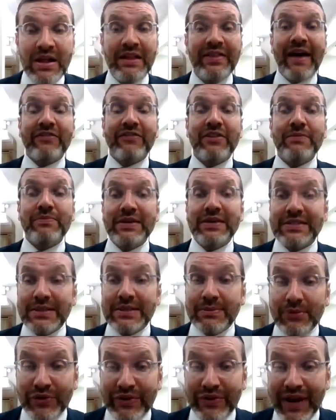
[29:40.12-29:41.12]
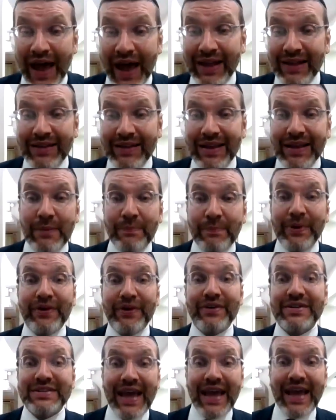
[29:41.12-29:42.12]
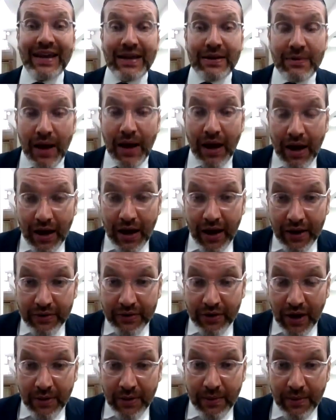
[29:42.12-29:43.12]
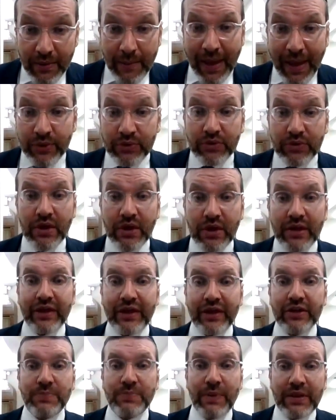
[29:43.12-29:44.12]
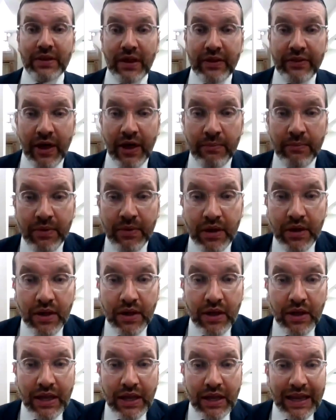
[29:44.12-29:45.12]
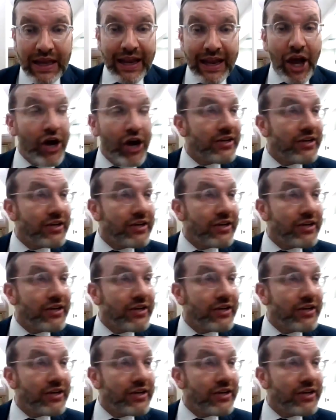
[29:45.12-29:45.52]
have to be similar in height, in appearance, and in amount that you spend on them. The